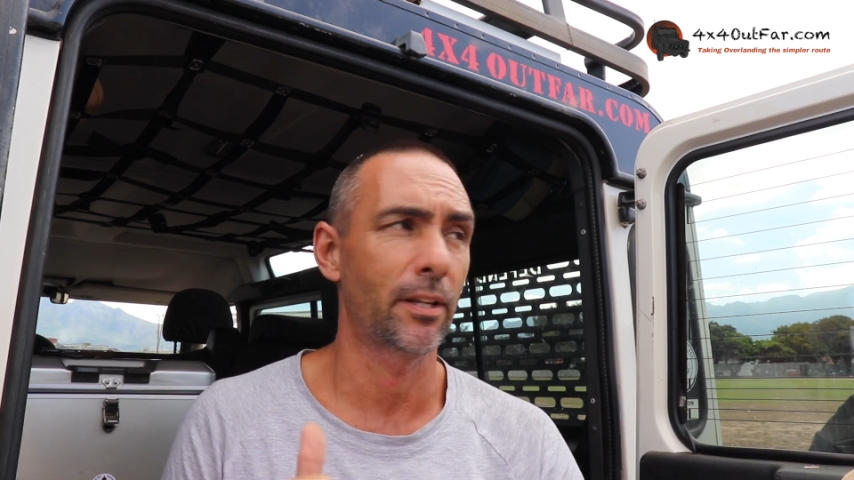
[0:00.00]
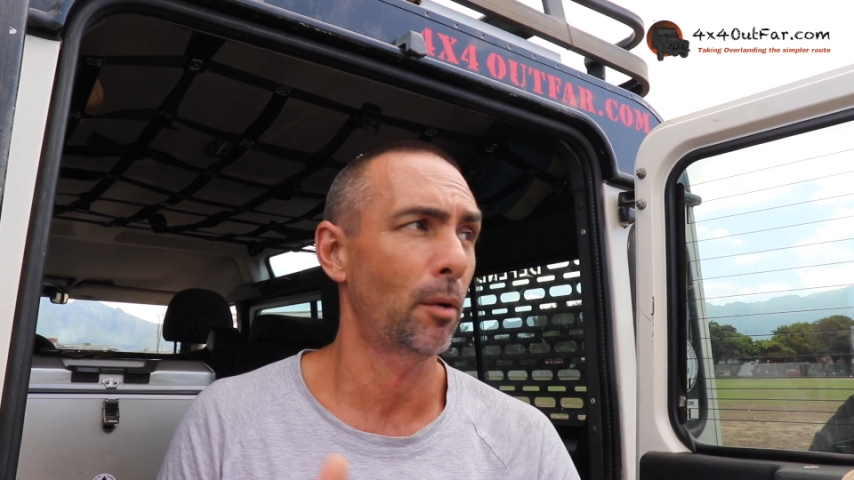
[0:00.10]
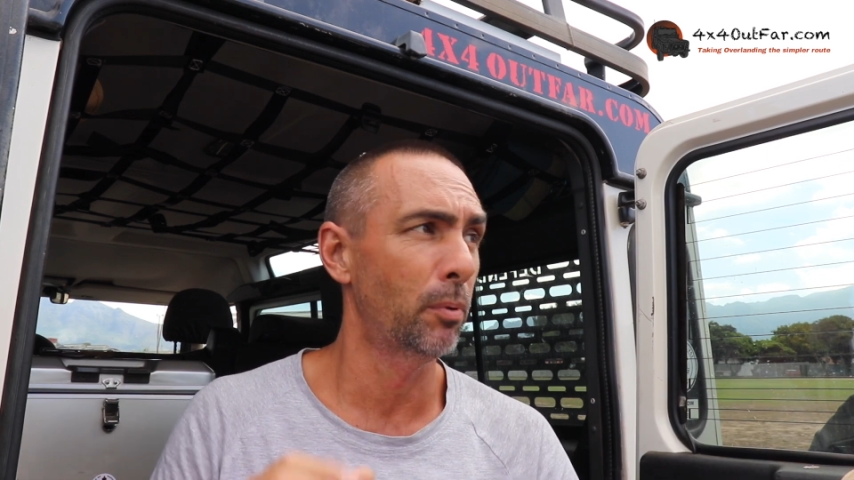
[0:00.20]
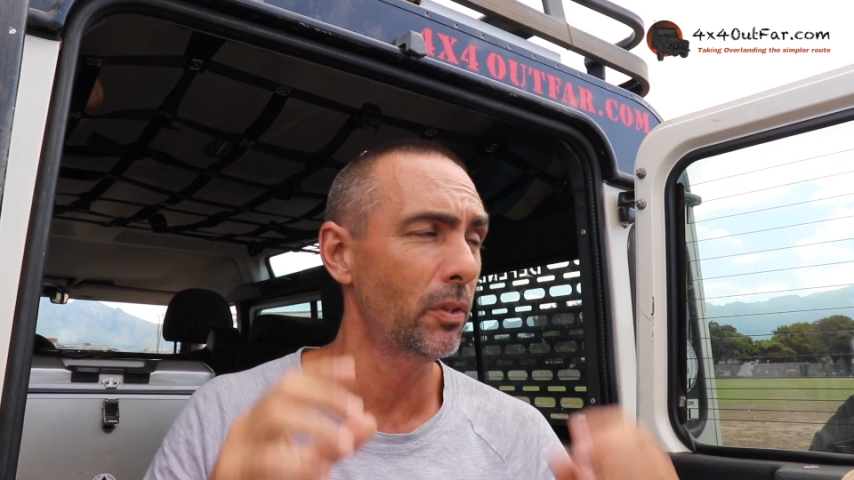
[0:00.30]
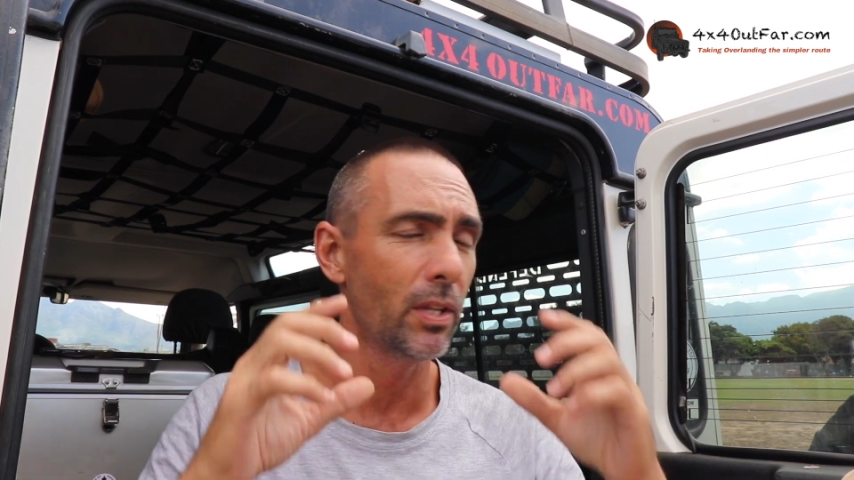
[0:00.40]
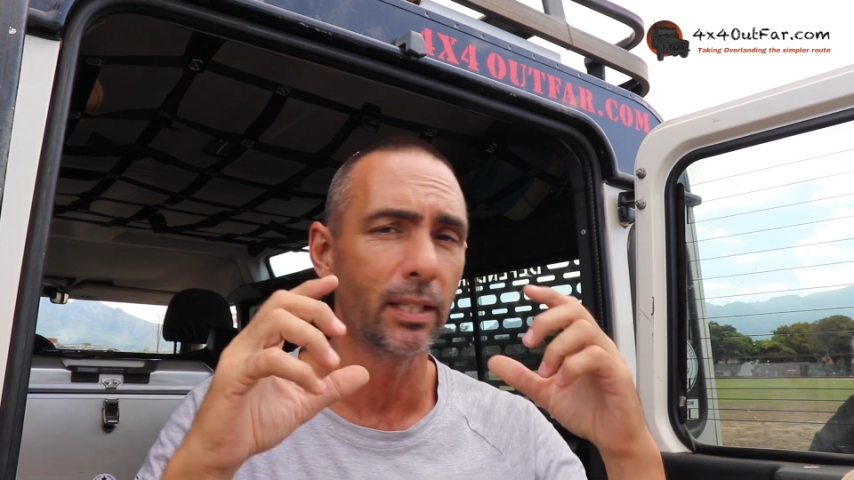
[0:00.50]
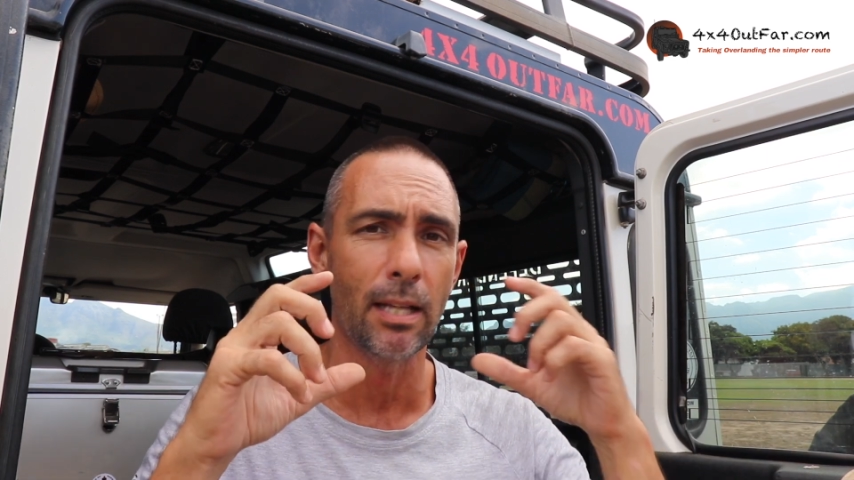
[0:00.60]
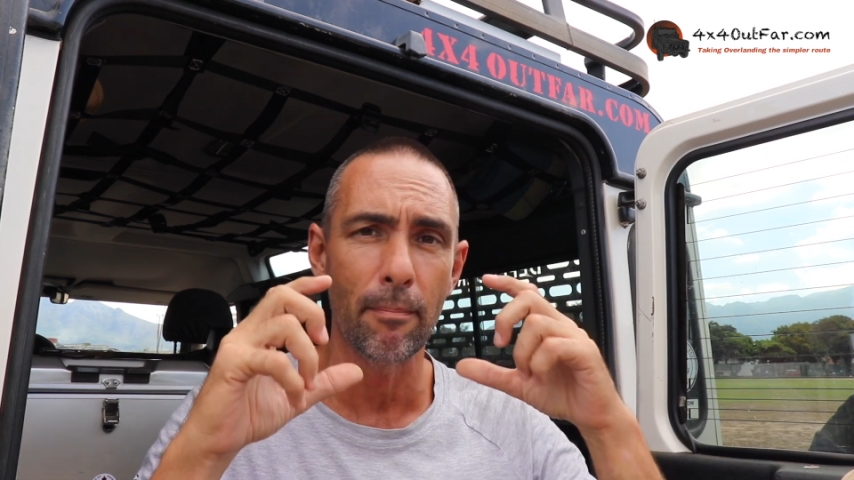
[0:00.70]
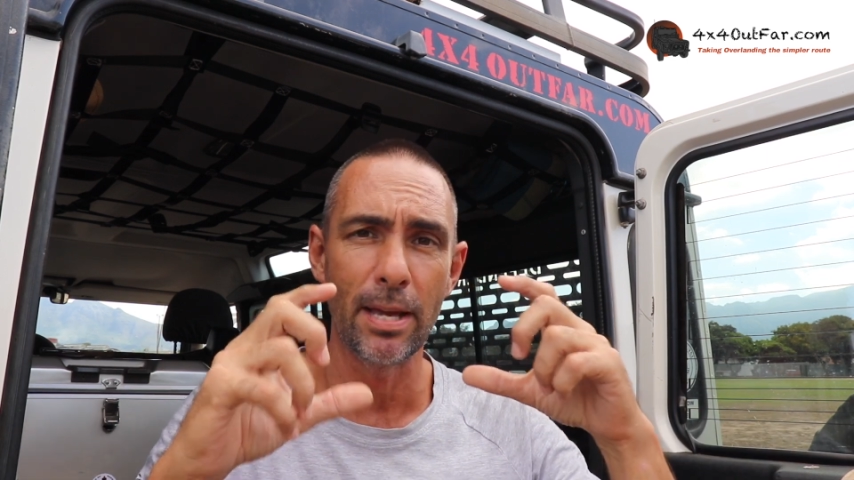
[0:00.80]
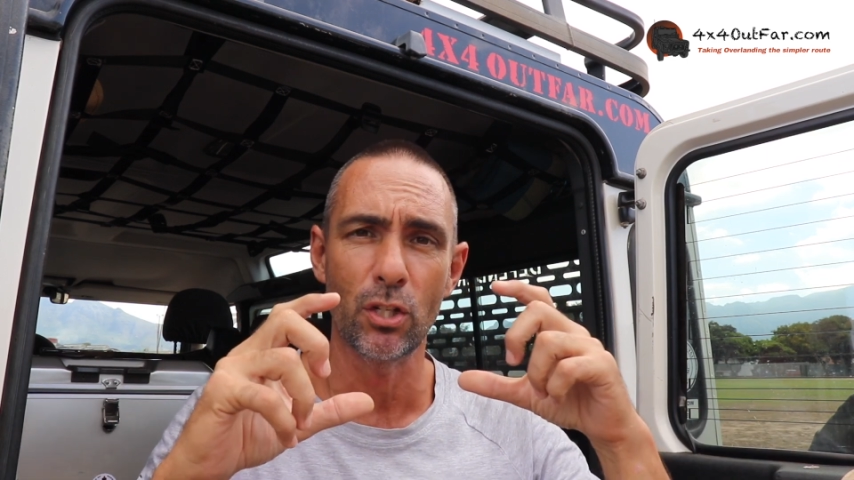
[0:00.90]
And I'll put the
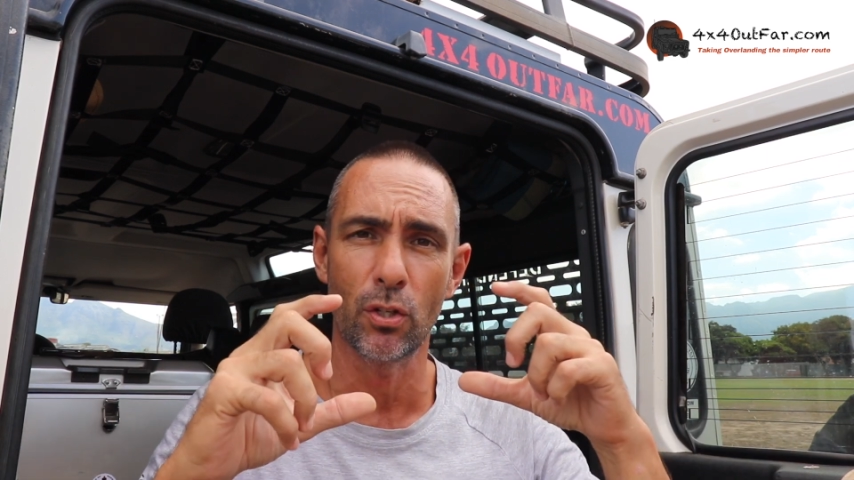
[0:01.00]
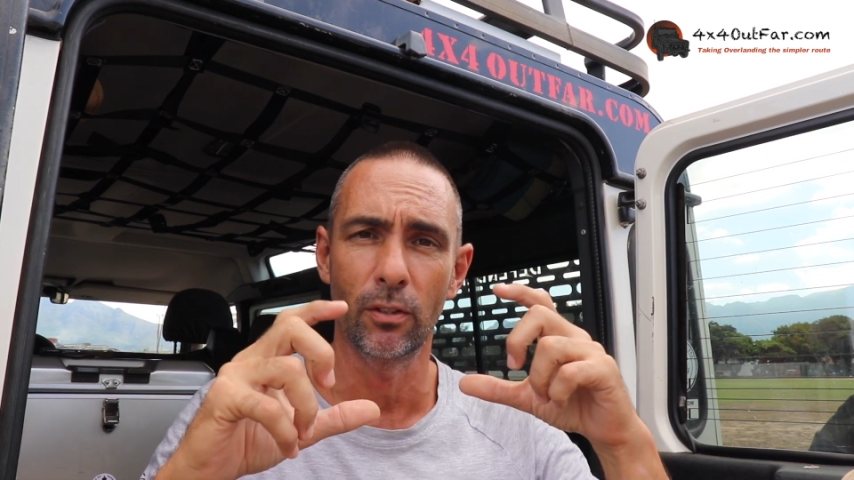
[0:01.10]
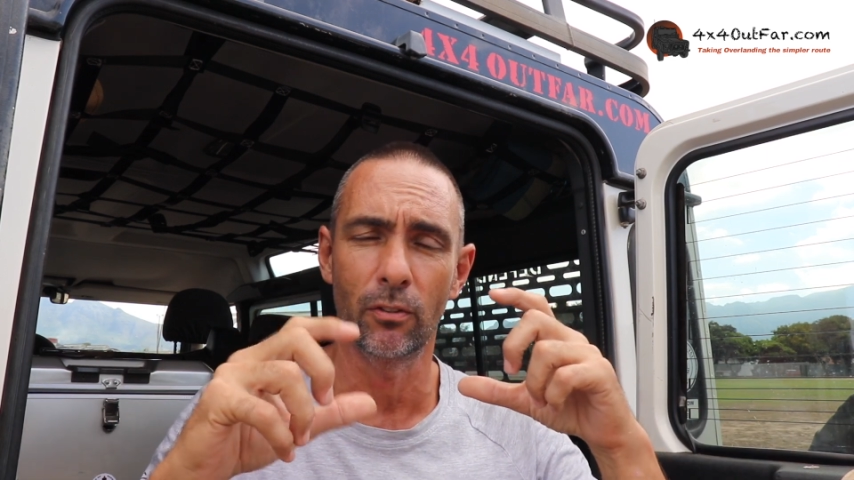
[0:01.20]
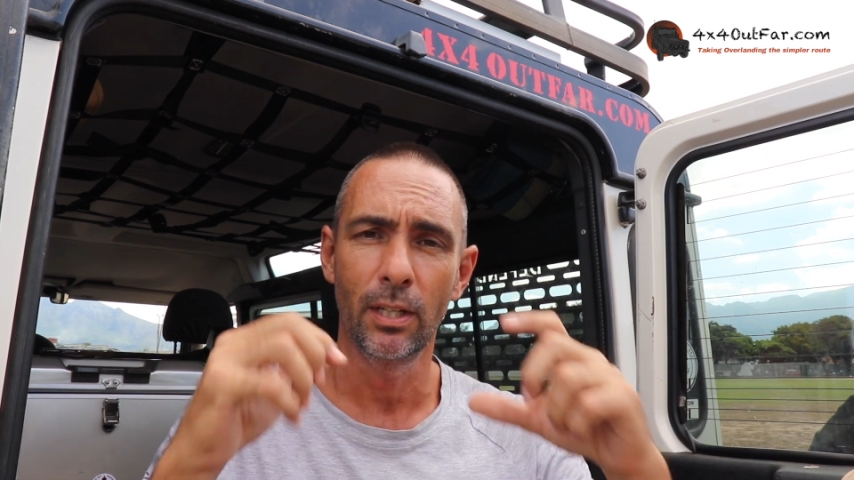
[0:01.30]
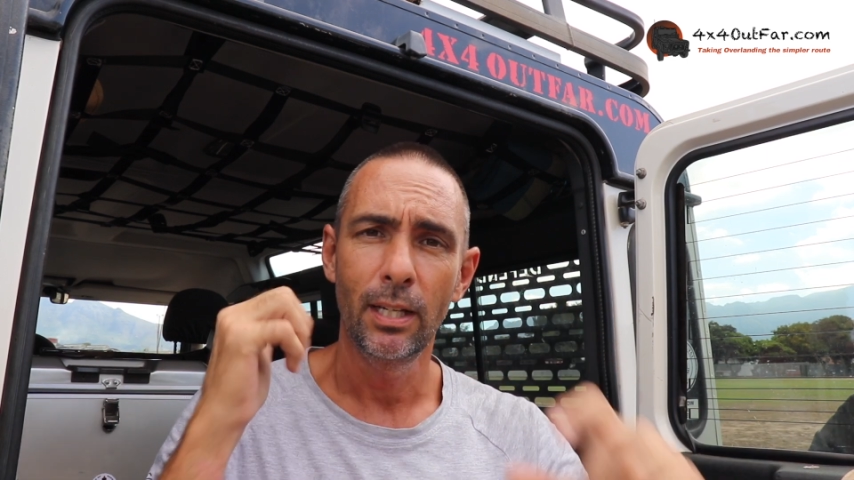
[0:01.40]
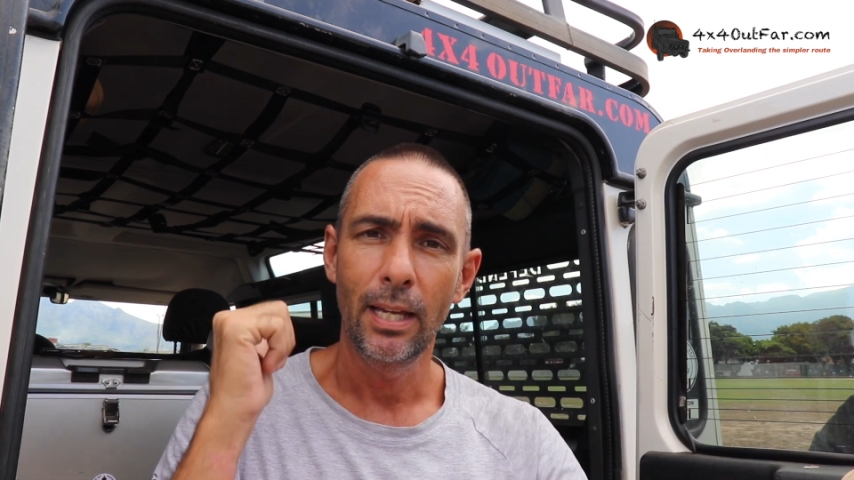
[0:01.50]
dimensions